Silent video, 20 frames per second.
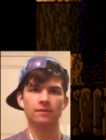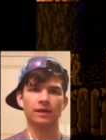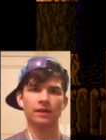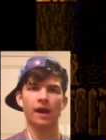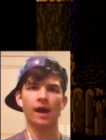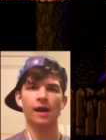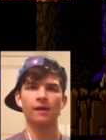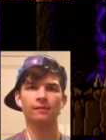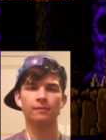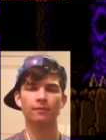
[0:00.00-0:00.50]

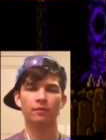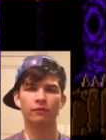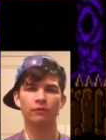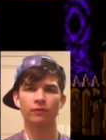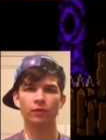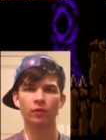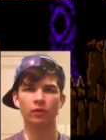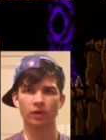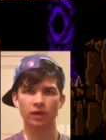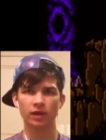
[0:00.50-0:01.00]
Got him
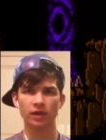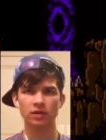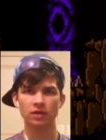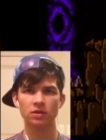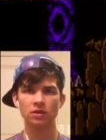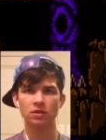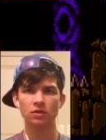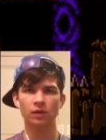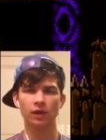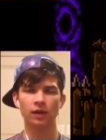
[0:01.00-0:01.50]
before he could
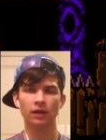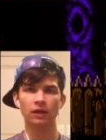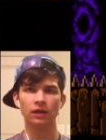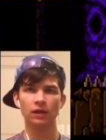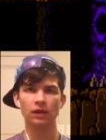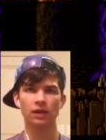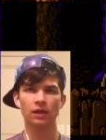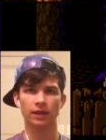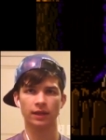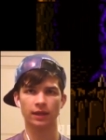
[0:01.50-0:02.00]
do
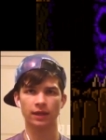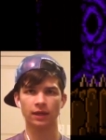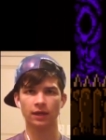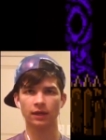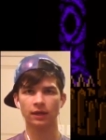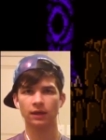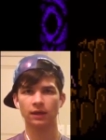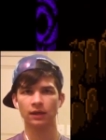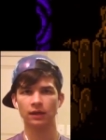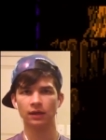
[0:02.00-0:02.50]

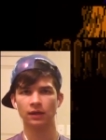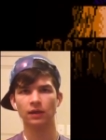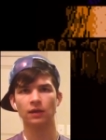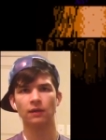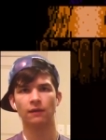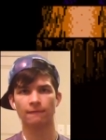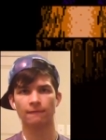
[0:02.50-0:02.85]
anything.